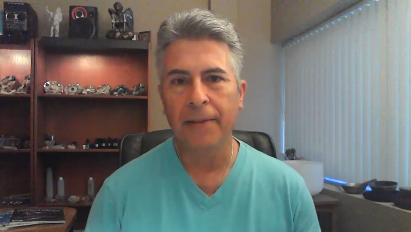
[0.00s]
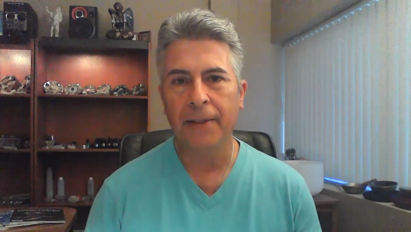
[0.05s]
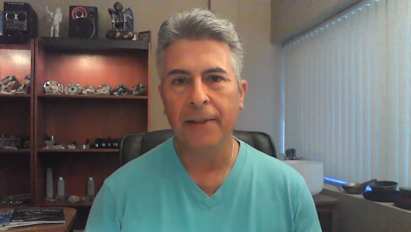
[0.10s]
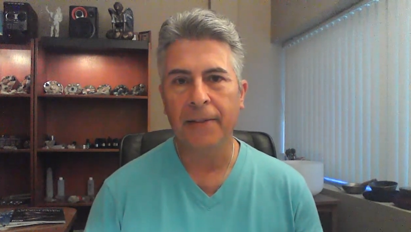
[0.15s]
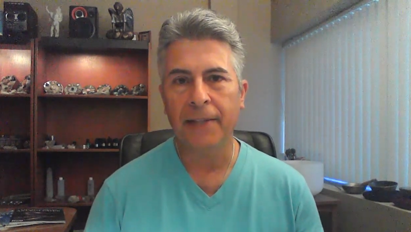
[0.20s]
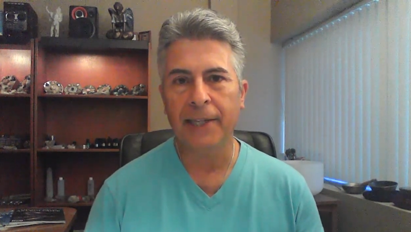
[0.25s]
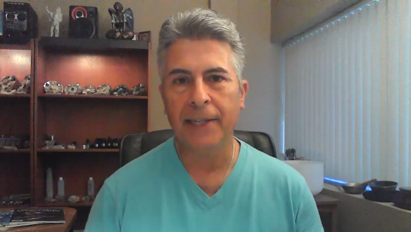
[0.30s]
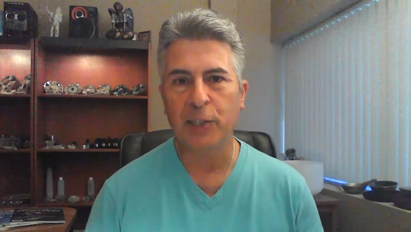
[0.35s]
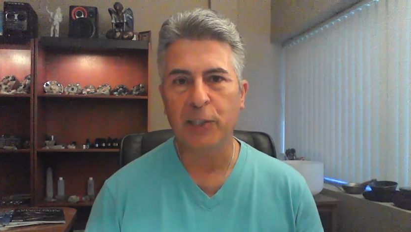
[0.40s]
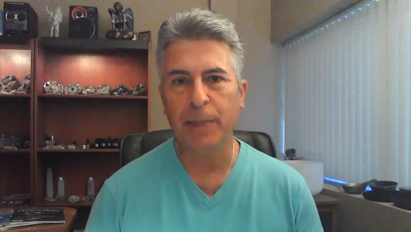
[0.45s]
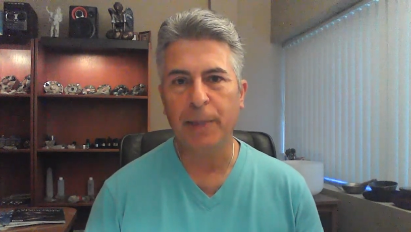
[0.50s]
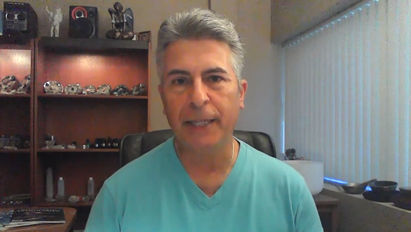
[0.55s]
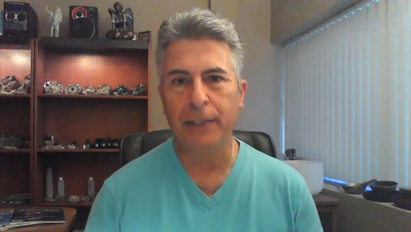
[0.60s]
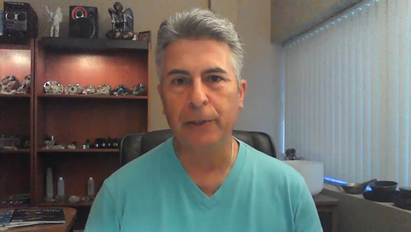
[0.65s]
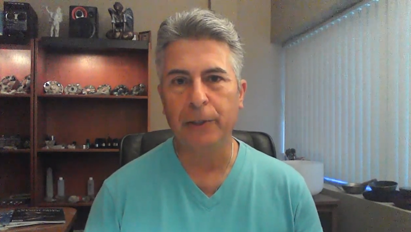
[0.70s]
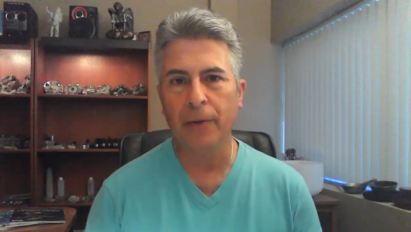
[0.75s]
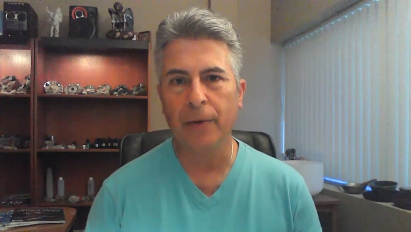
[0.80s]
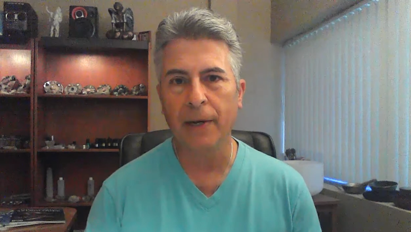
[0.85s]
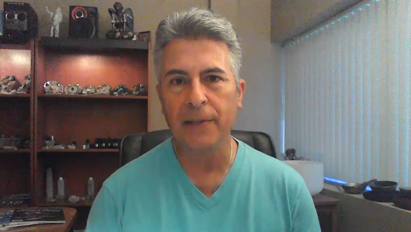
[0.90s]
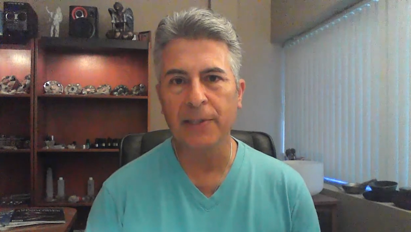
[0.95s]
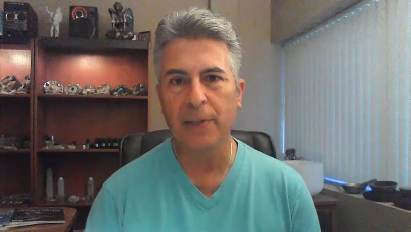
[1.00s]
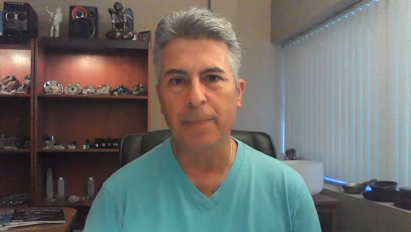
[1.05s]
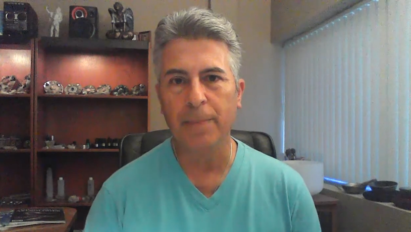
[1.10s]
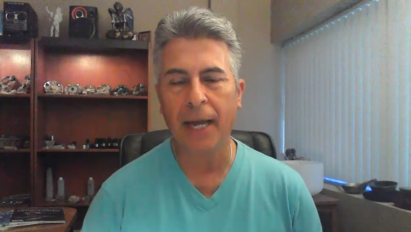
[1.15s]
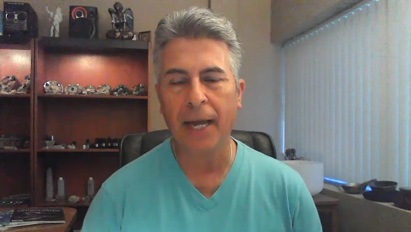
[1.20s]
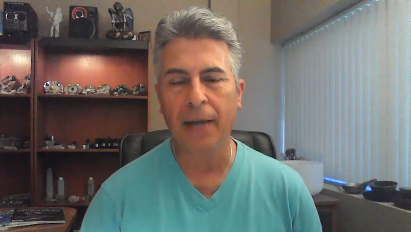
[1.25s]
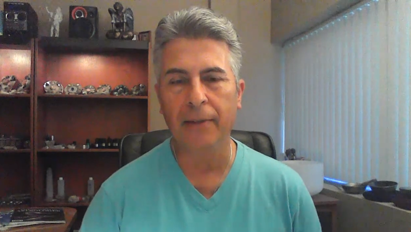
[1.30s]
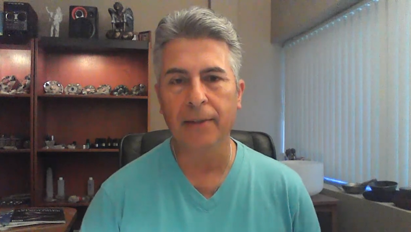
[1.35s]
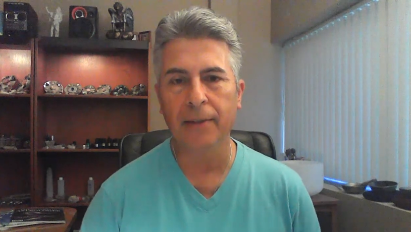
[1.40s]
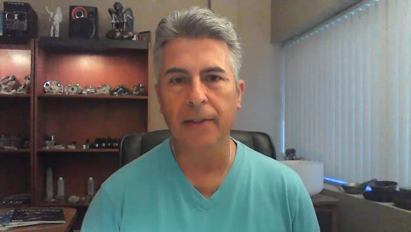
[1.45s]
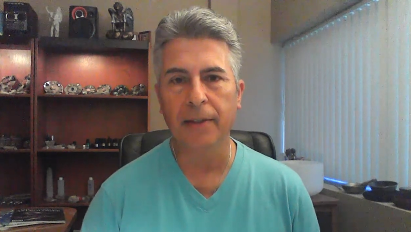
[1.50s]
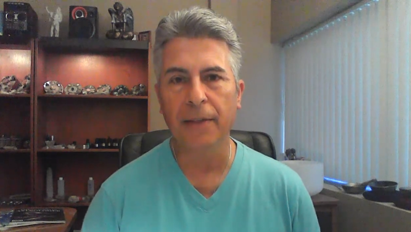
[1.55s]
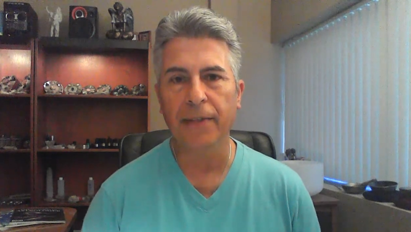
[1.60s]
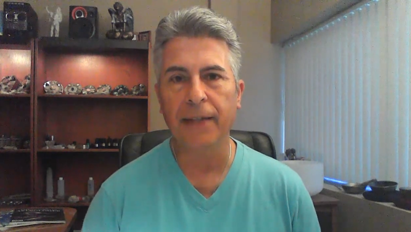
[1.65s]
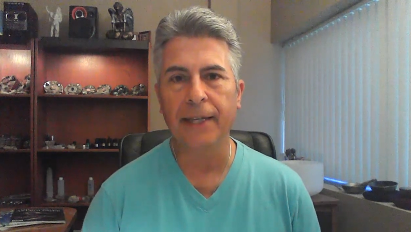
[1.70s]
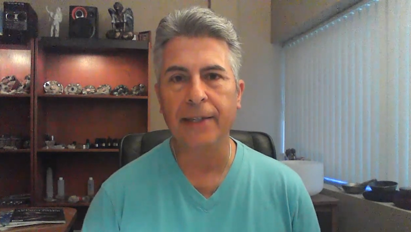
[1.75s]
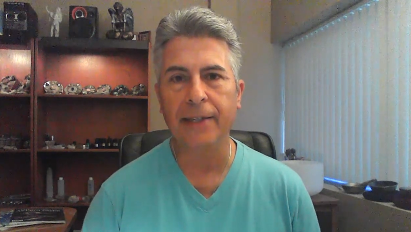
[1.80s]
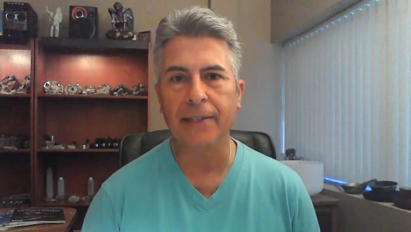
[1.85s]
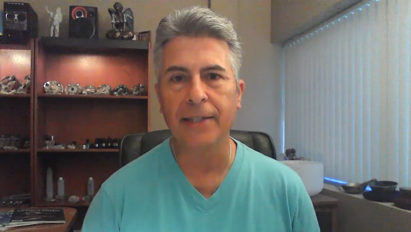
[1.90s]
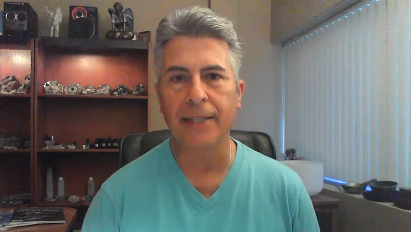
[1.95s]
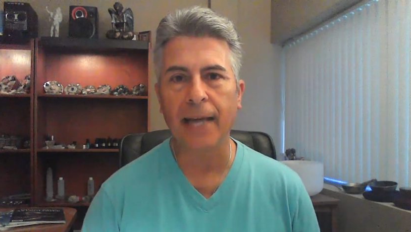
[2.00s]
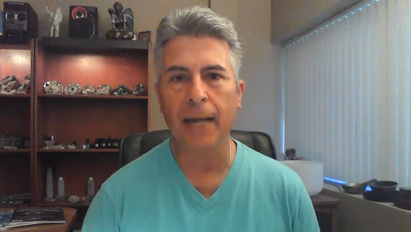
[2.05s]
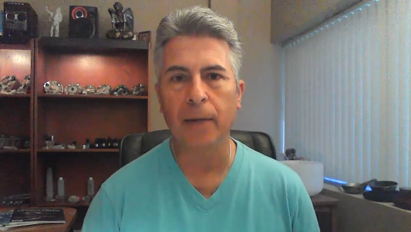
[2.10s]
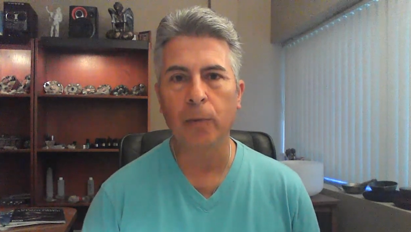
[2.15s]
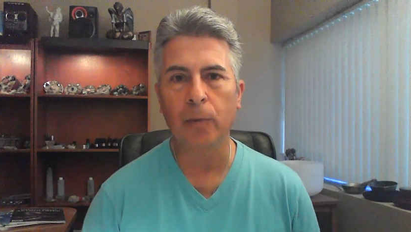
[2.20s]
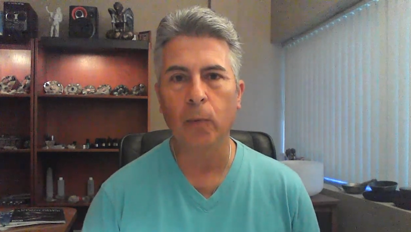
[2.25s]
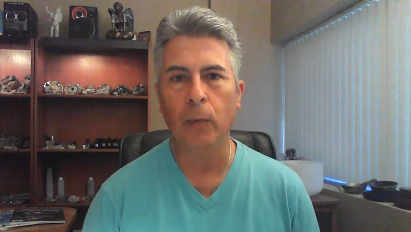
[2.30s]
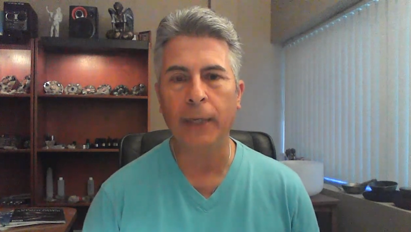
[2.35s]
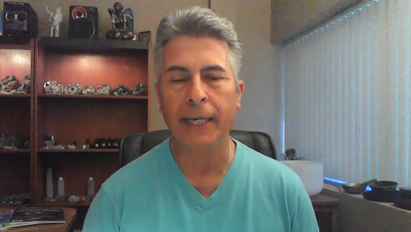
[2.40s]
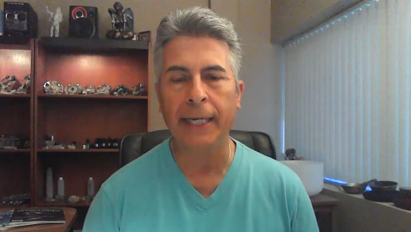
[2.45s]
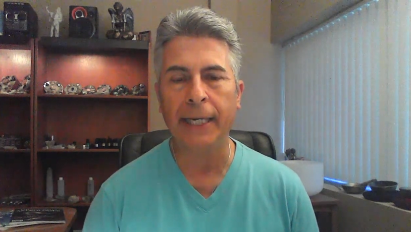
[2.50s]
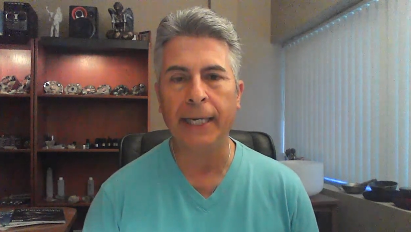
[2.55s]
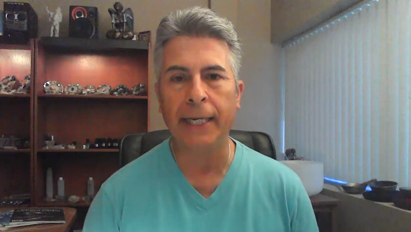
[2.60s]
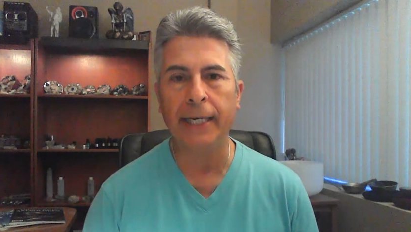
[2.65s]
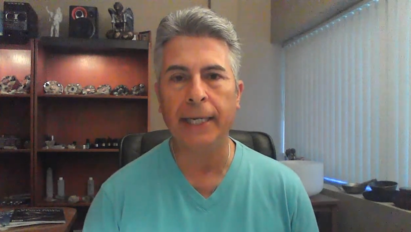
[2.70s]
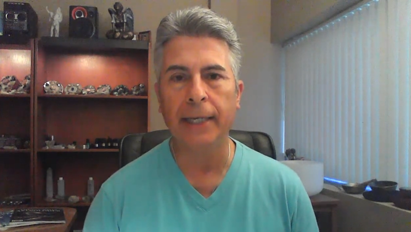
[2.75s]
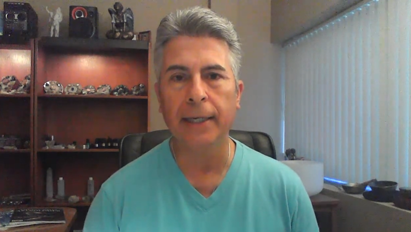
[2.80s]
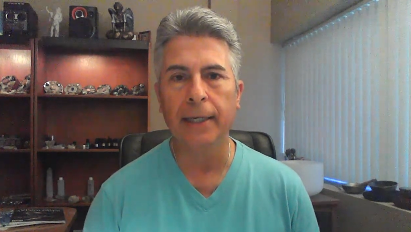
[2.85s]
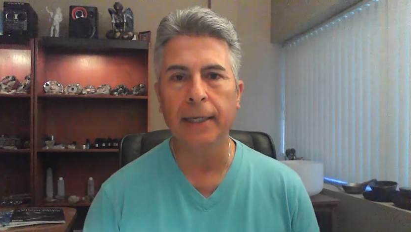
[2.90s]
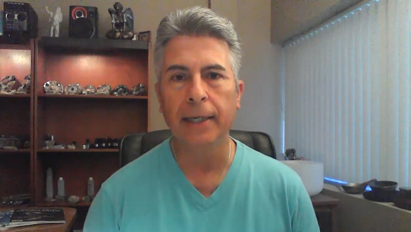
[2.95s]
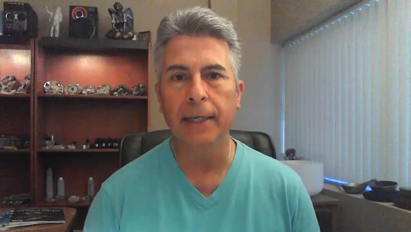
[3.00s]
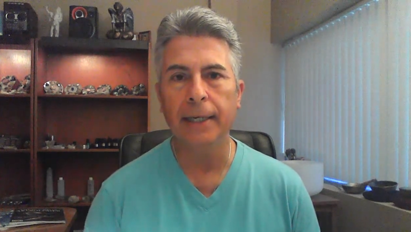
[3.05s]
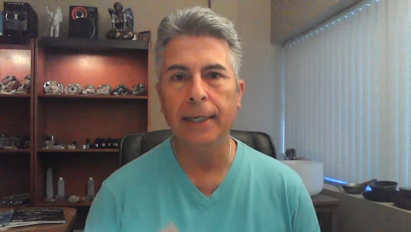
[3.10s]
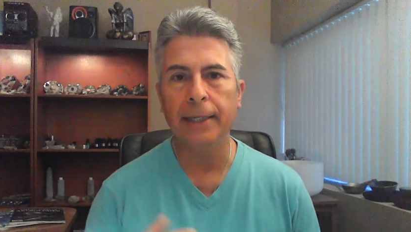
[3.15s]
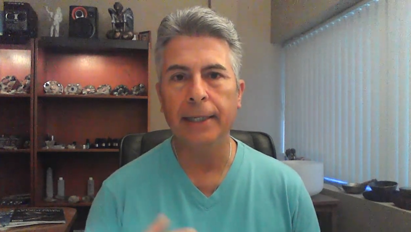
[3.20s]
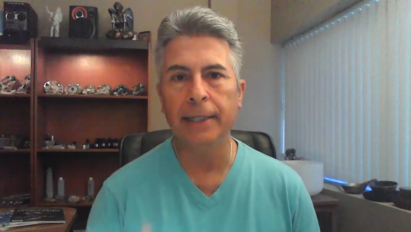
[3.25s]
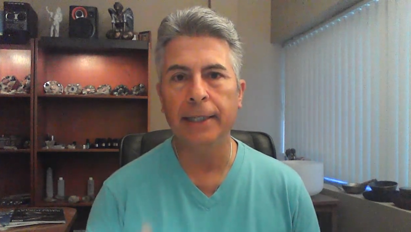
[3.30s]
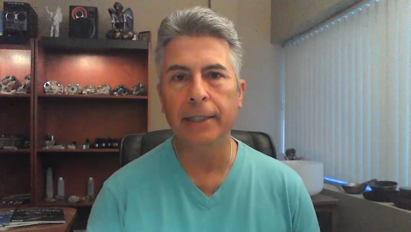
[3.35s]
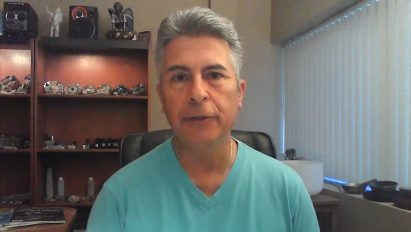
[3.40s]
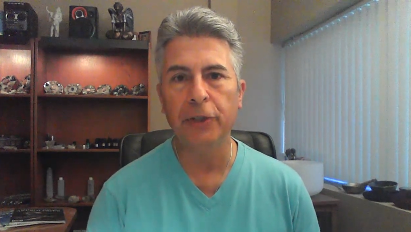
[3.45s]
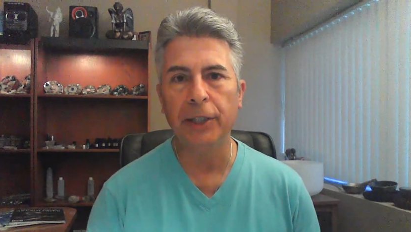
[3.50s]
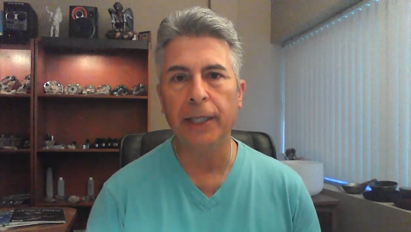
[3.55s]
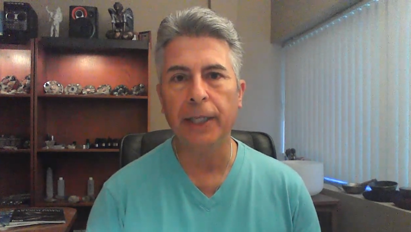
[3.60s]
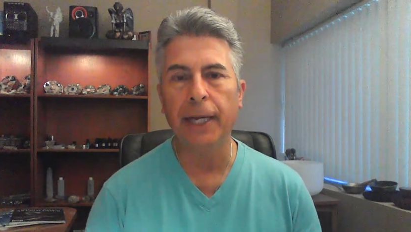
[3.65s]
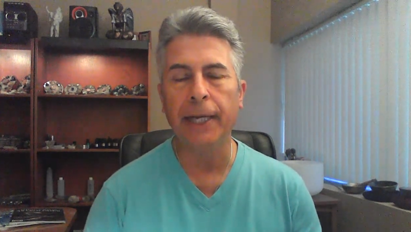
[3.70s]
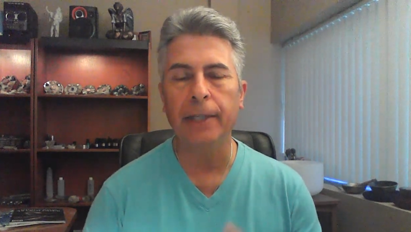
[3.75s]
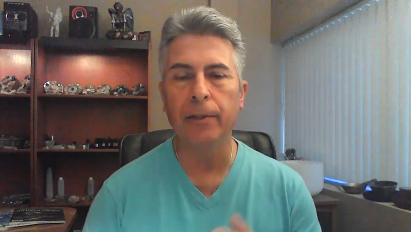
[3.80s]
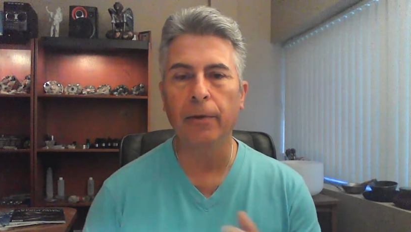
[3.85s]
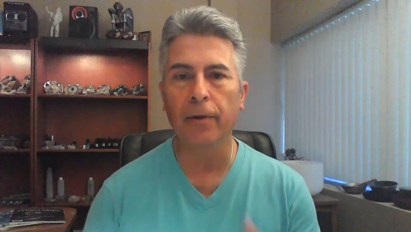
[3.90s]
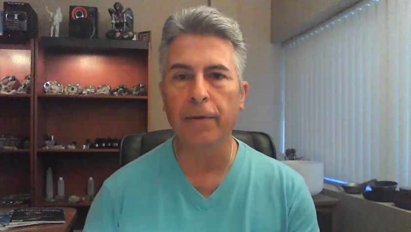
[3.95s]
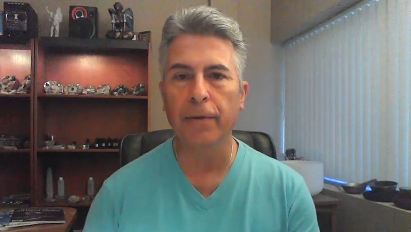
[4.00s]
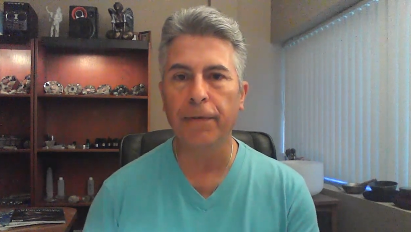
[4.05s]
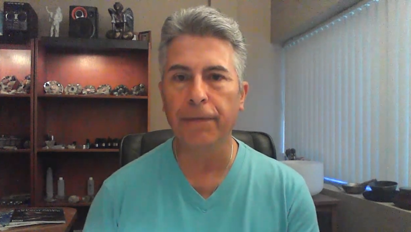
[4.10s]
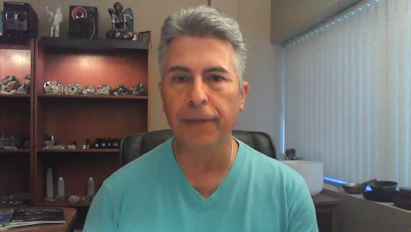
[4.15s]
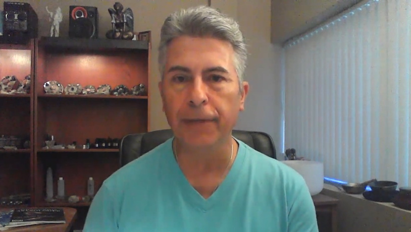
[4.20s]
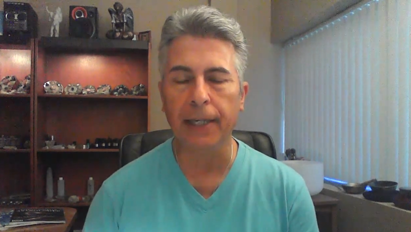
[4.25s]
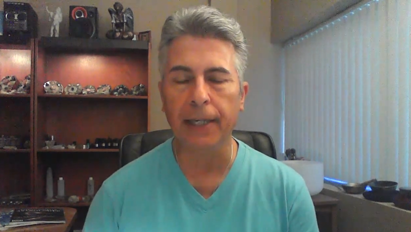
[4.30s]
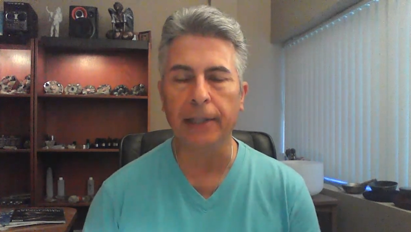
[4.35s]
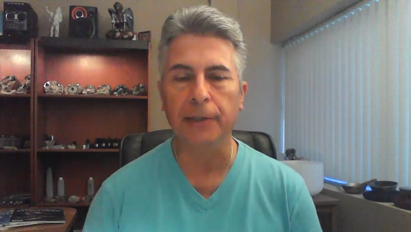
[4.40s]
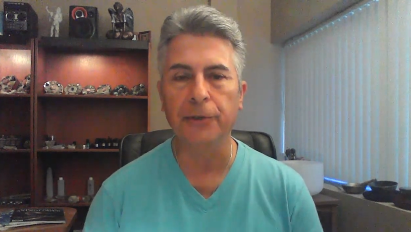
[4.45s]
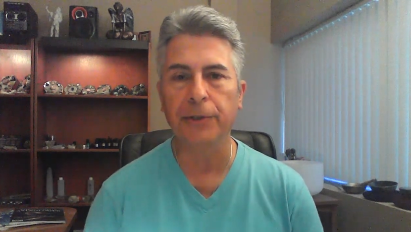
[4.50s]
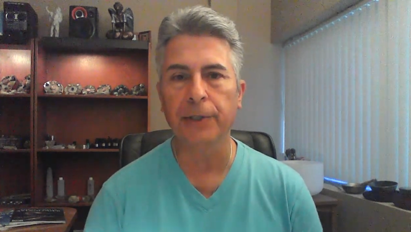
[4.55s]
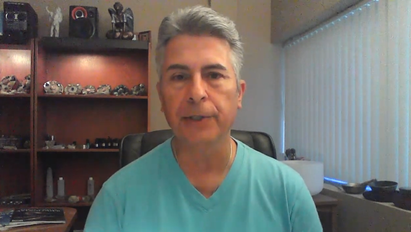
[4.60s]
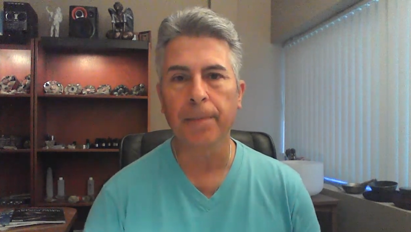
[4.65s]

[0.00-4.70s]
They speak to us about things that we initiate or finish.